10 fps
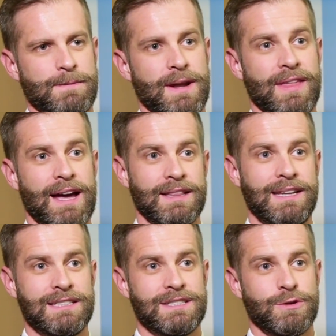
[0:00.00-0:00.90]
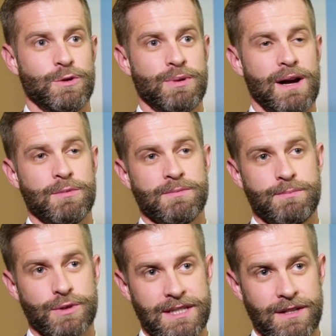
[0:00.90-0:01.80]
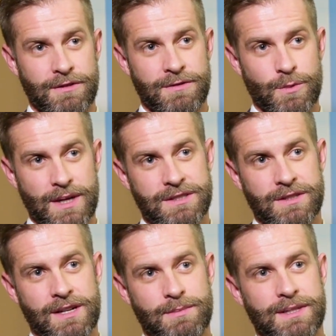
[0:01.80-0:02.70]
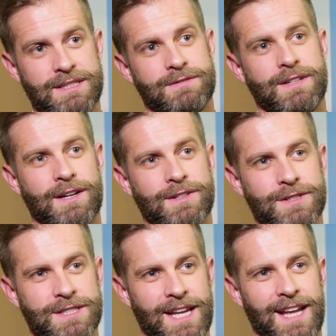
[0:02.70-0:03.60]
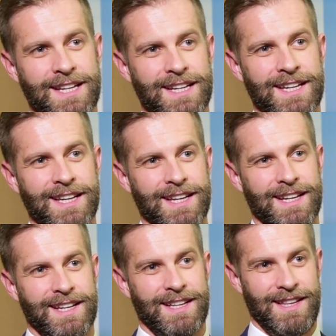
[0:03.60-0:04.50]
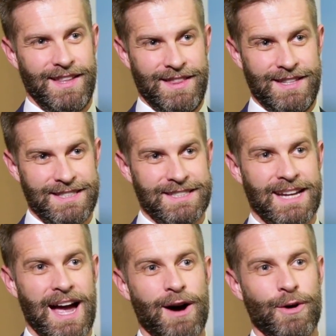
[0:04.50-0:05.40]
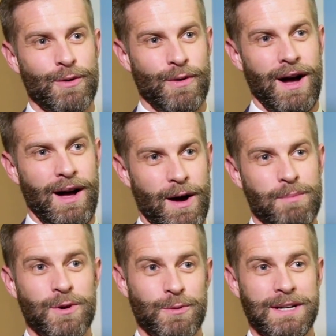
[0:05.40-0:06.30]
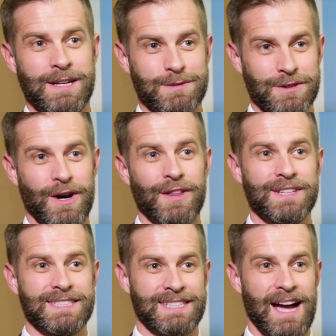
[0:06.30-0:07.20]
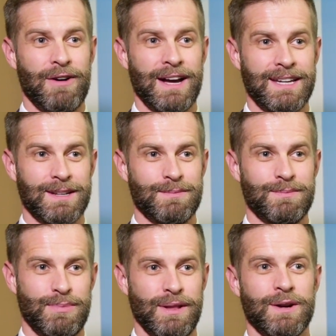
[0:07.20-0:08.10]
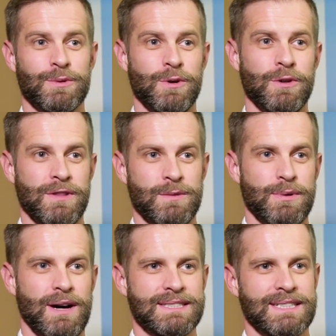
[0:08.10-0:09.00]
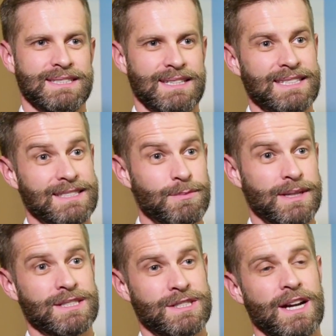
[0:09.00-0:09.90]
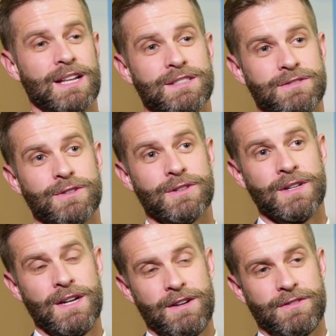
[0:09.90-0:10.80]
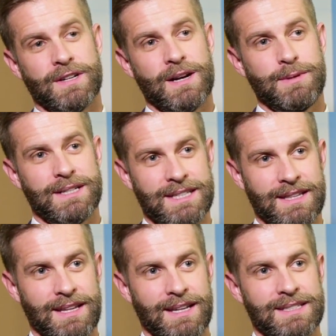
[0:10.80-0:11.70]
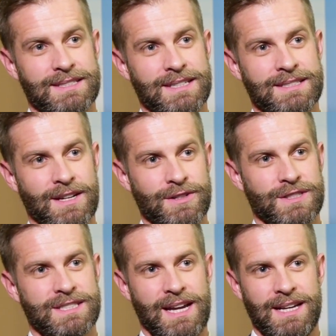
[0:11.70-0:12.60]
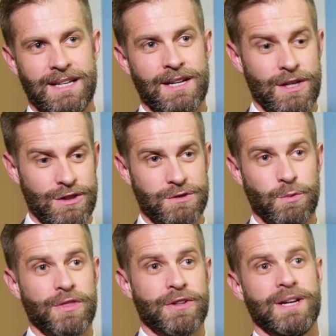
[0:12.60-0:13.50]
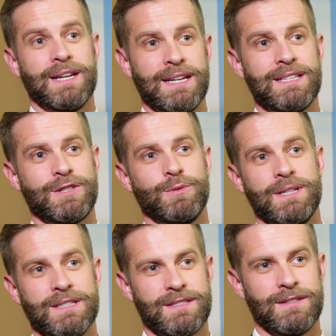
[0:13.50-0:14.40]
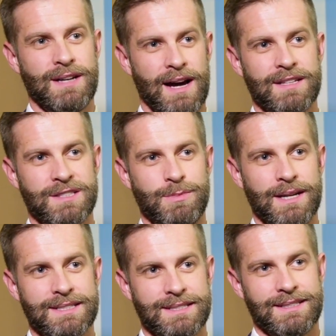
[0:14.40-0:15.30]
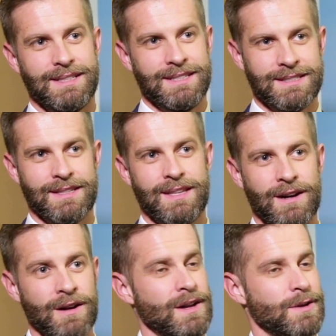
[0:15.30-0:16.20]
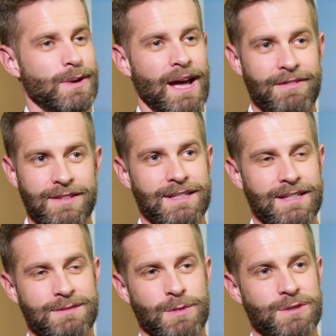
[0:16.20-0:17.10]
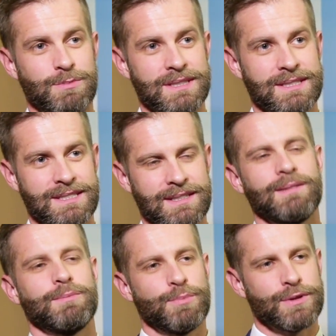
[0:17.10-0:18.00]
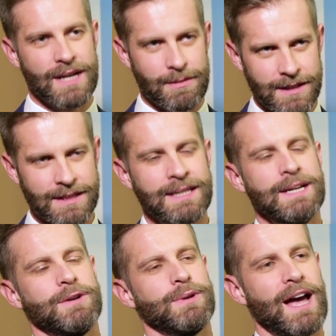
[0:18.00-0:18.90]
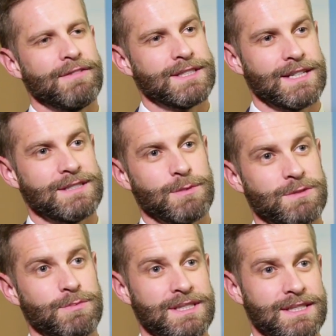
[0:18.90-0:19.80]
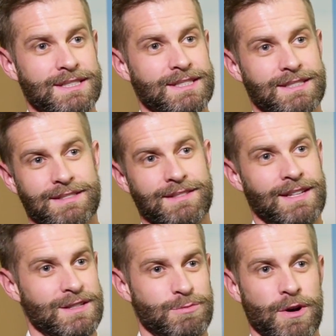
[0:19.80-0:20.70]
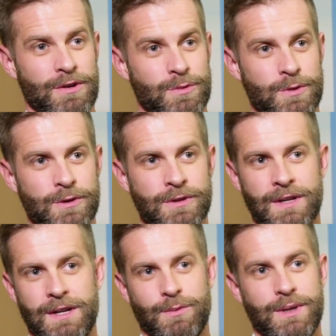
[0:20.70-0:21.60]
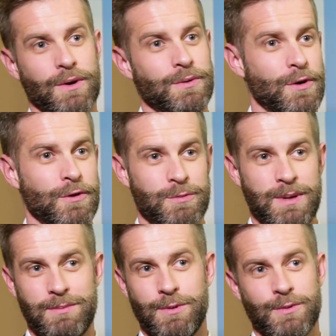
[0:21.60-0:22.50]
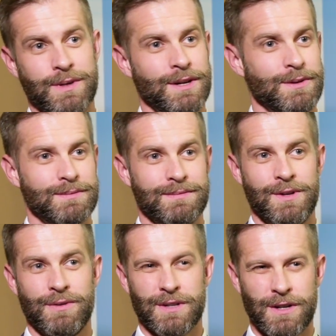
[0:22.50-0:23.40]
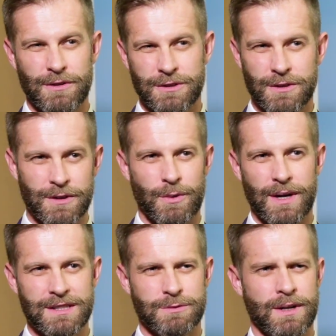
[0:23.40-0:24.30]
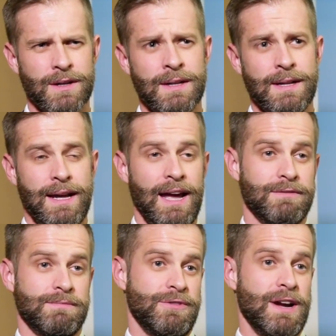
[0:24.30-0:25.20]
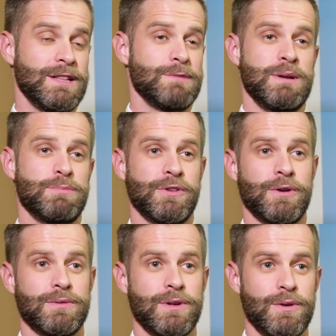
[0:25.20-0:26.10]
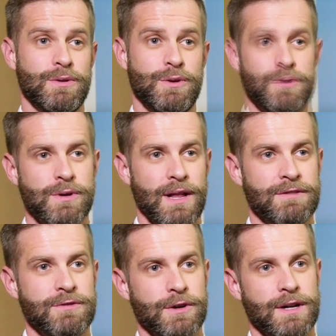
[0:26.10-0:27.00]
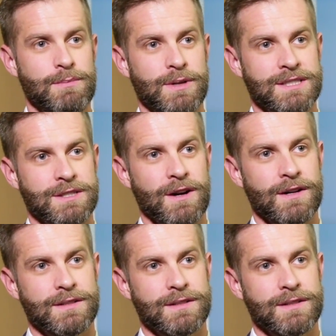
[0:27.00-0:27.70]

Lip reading: Now that leads to a problem, particularly for Western companies, of not understanding this is how a bill becomes a law. This is how I can play a role in the process. And that's the biggest challenge for companies, I think, is understanding just what they're getting into, because their knowledge base isn't there. We haven't done as much business, predominantly, we haven't done as much business in this part of the world. We don't know the people, we don't know the culture quite as well. And frankly, people don't know who a lot of foreign companies are.